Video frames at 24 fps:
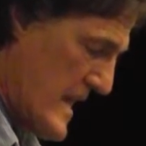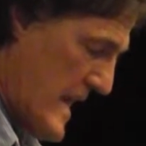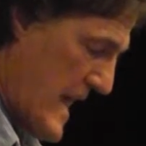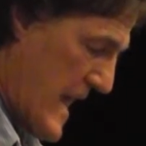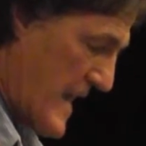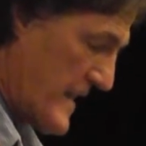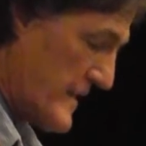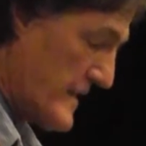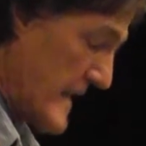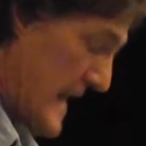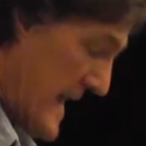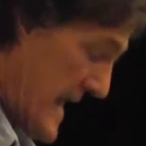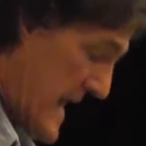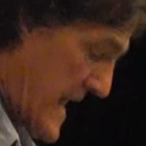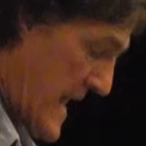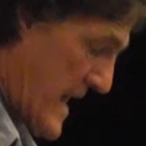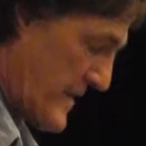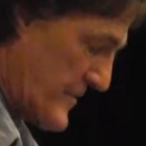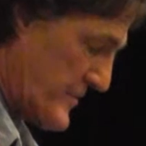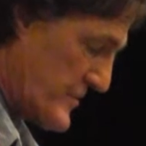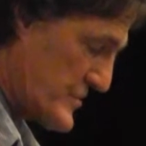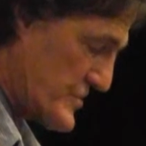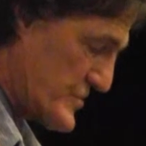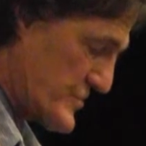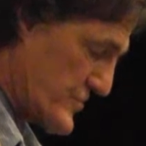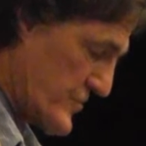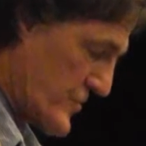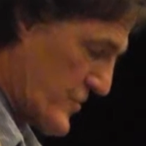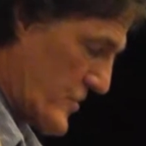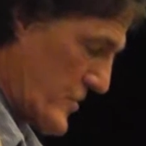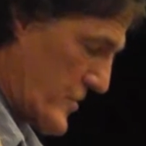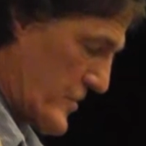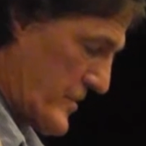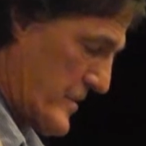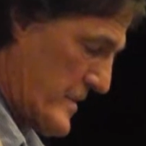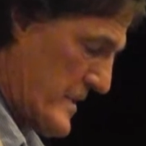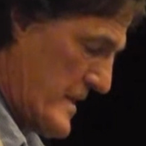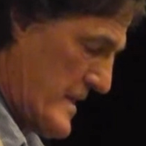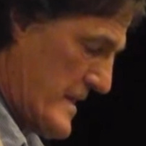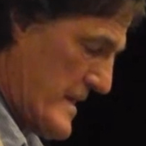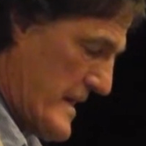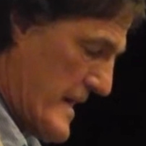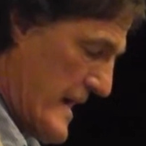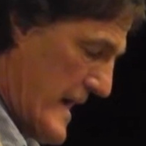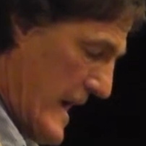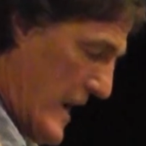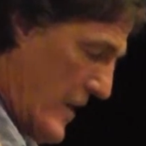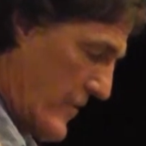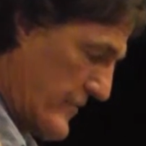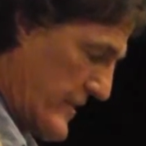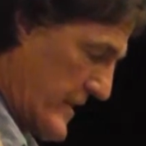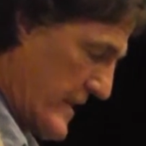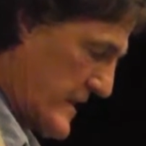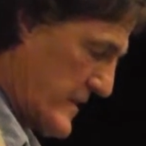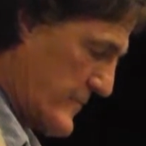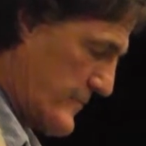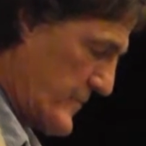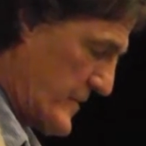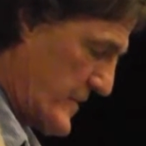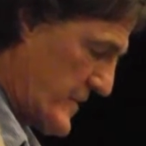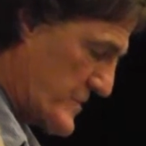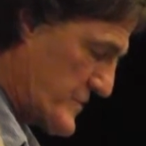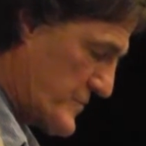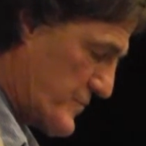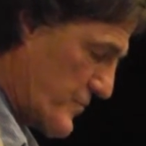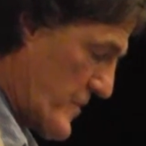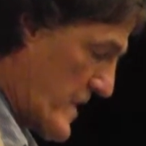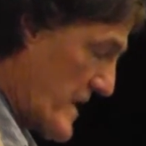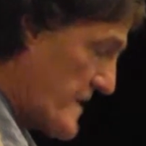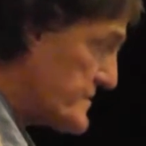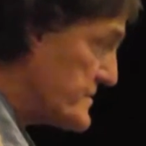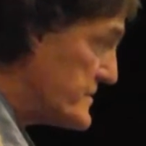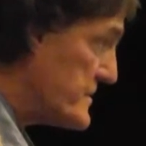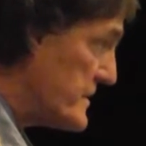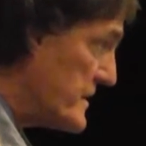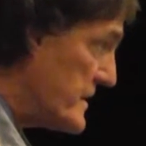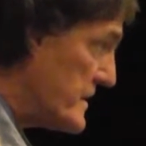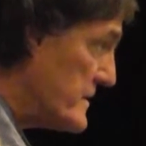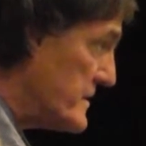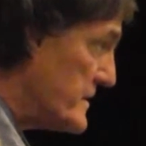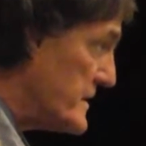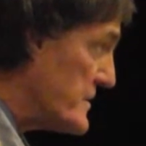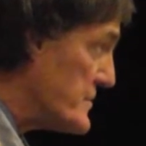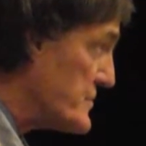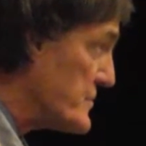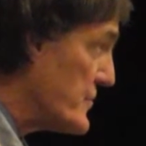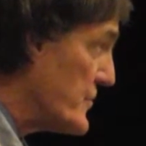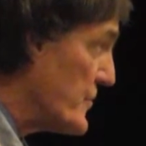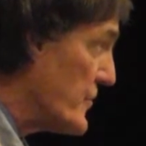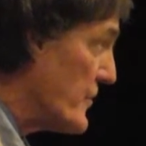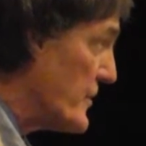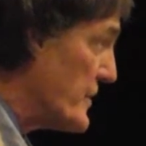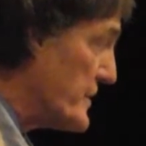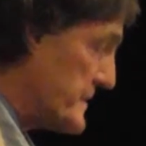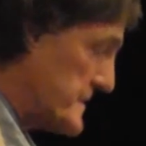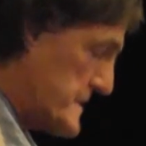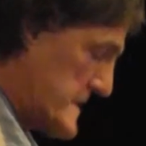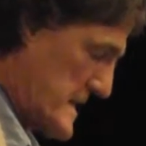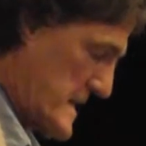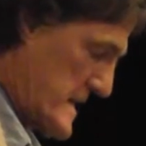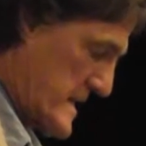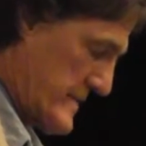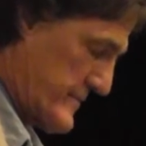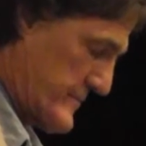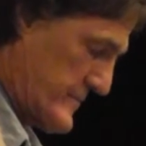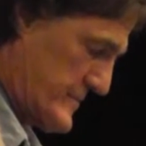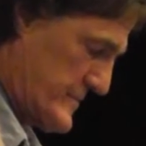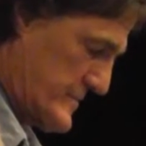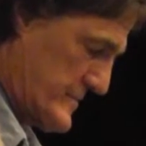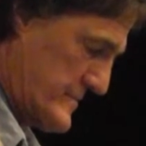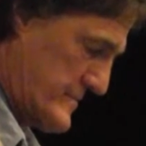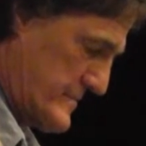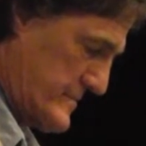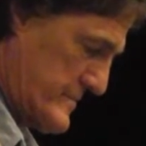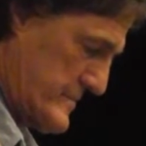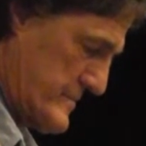and discern how they can be expressed in these current times.